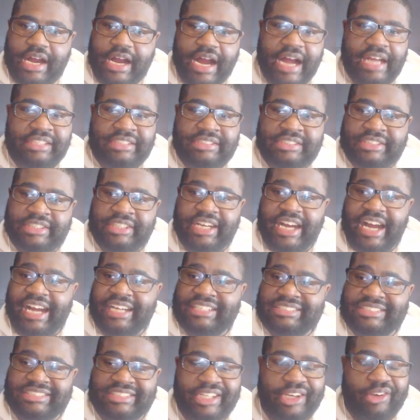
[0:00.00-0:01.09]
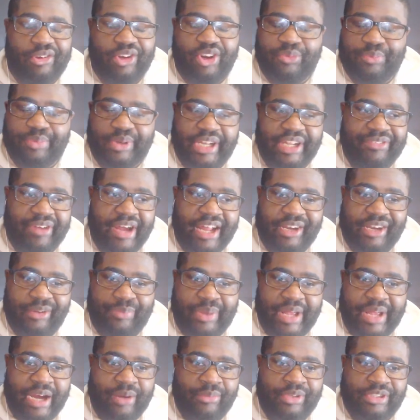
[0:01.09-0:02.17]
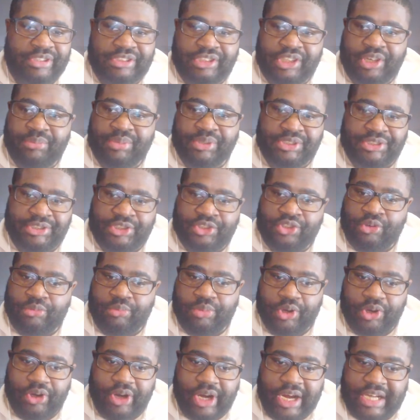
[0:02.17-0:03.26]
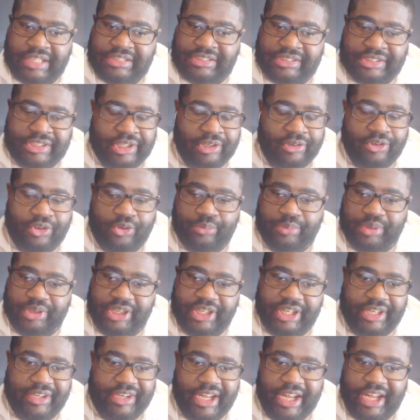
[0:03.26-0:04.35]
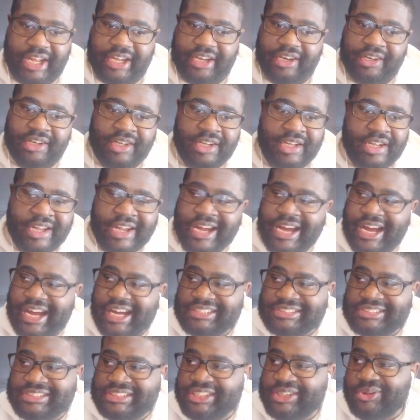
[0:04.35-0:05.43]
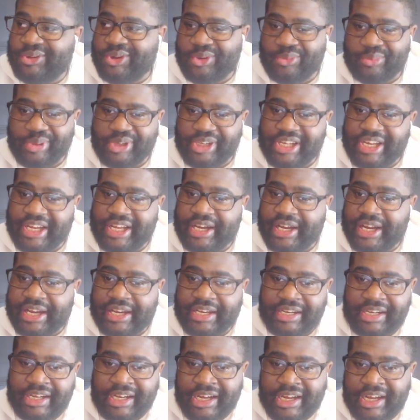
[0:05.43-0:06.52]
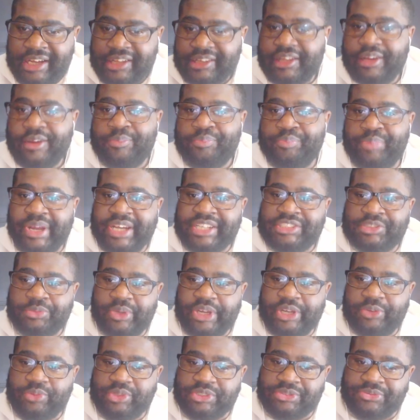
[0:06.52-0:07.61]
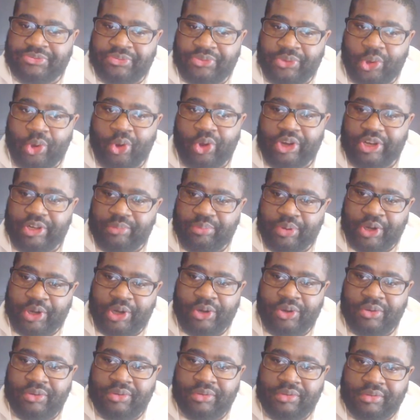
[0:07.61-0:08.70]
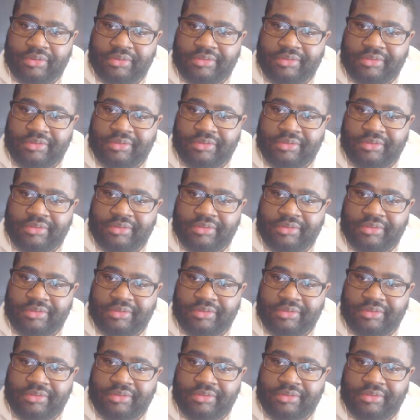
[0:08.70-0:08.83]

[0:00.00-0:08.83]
I still don't believe Alabama is number two, bro. I still don't believe that. Their best win was Florida, bro.